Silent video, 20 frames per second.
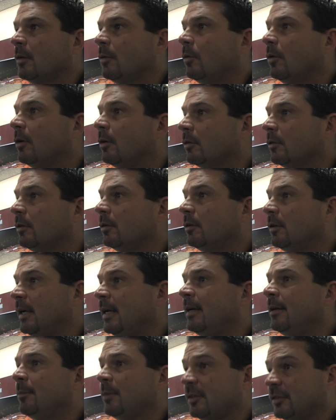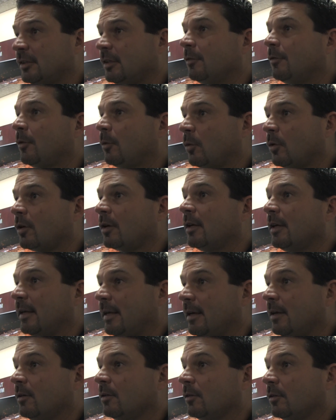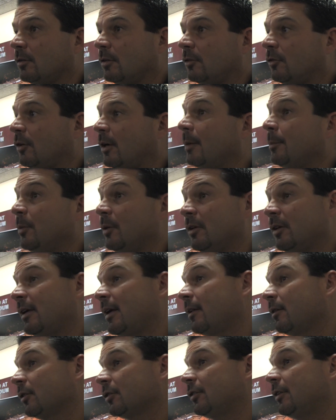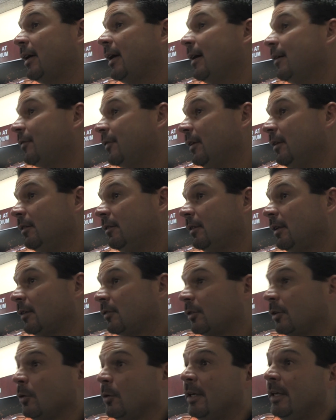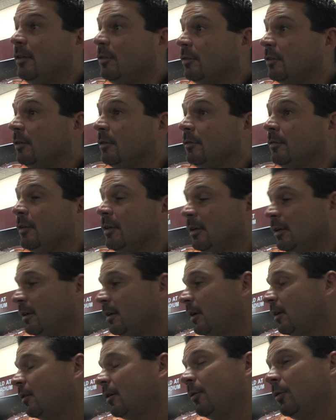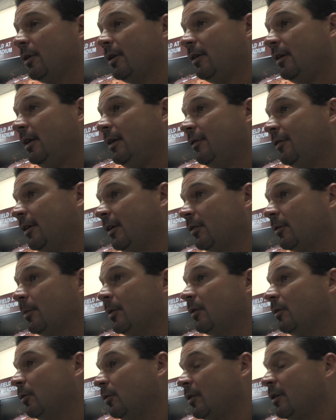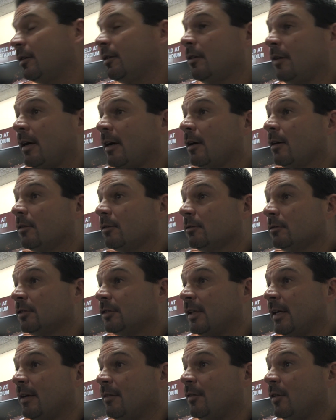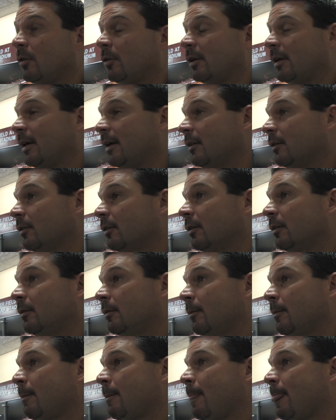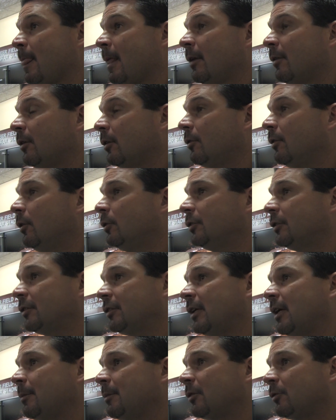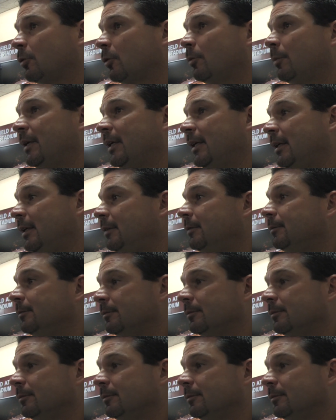Well, Dane and myself are working together to try to put together a staff that's cohesive, not only with the defense, but with the entire staff all together. And those assignments will be